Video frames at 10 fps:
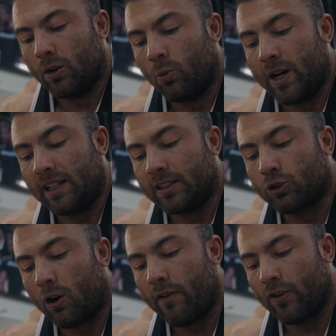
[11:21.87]
We need to
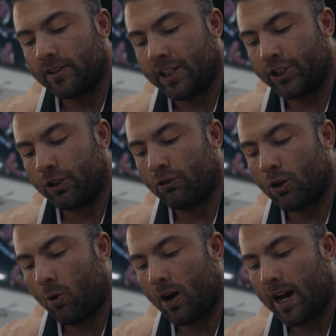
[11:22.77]
drive on tissue
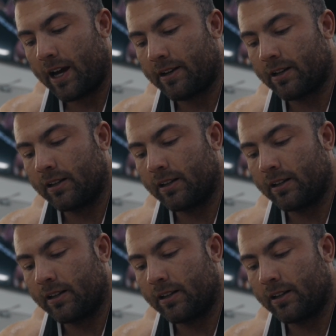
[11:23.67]
required